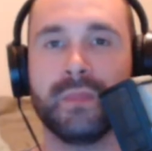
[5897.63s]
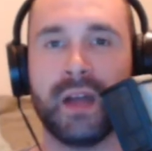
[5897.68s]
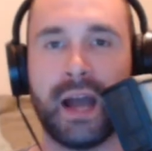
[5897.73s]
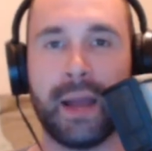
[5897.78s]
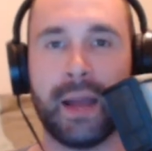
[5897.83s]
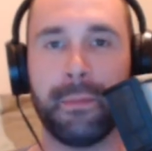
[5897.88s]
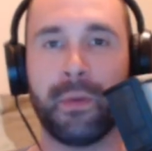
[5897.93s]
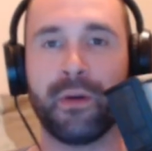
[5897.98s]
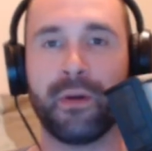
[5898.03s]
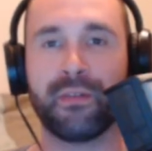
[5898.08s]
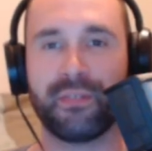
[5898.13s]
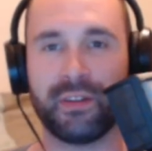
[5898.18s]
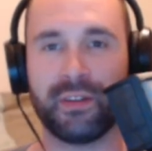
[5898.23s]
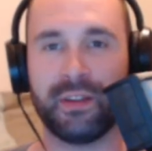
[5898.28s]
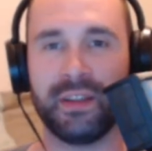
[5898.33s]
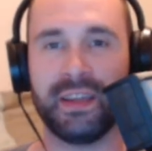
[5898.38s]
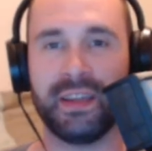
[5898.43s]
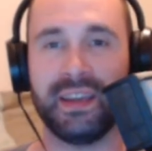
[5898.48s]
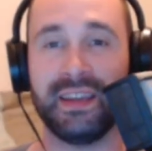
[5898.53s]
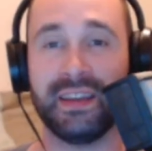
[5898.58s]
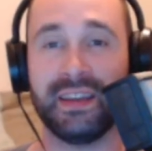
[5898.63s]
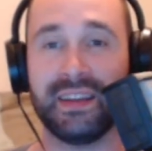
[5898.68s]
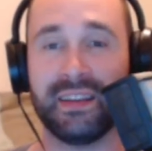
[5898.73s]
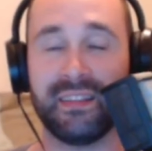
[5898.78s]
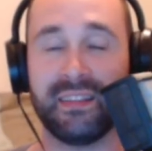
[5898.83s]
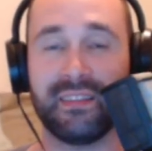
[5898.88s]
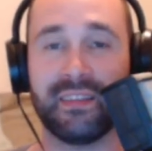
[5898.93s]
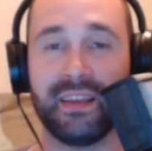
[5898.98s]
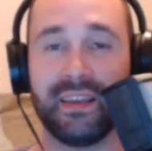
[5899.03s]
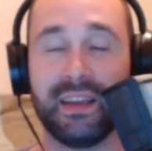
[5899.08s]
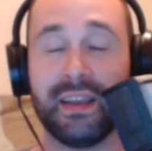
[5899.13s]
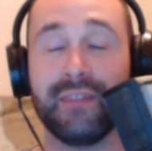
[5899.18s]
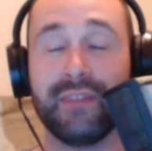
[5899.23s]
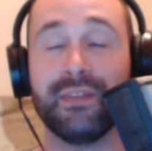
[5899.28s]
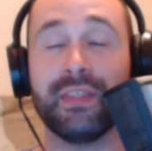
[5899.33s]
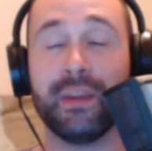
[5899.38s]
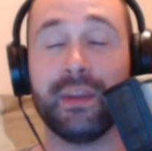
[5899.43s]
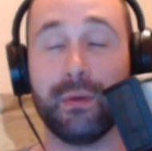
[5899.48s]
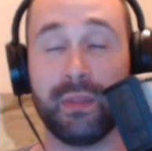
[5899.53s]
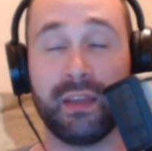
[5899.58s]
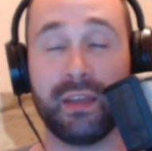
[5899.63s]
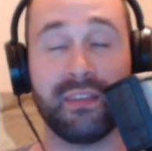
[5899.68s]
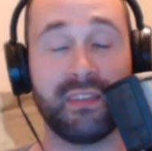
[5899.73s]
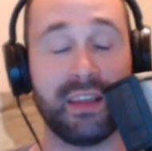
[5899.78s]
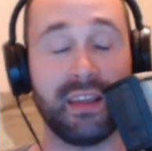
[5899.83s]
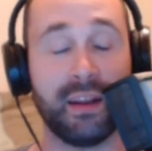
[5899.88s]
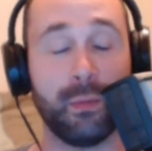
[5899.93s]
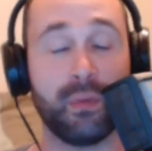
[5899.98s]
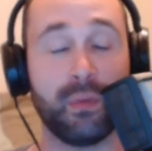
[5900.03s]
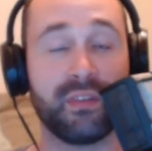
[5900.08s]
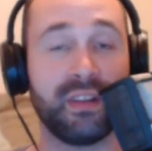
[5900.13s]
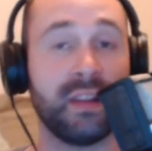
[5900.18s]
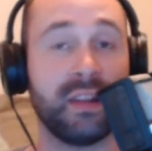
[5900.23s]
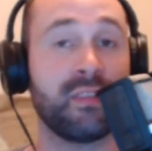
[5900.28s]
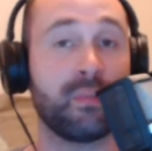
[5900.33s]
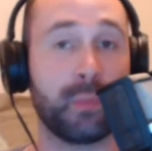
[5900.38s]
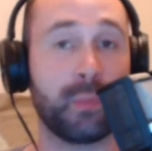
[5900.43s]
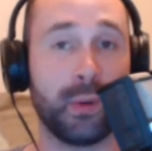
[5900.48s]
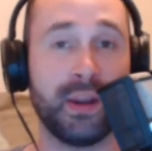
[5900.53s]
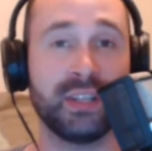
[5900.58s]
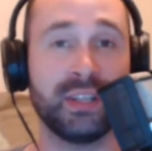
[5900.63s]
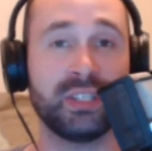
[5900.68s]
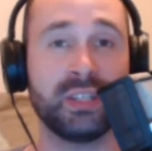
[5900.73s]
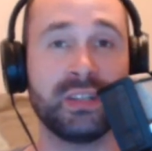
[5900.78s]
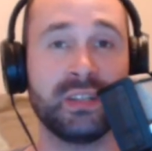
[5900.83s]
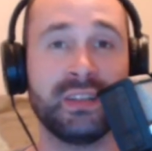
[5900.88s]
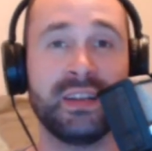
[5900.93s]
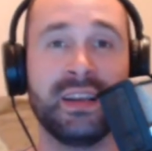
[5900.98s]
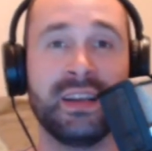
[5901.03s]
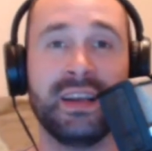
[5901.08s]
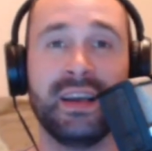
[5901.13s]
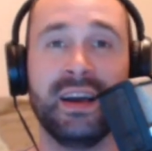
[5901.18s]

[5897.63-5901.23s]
I personally, even though they said it was an inspiration,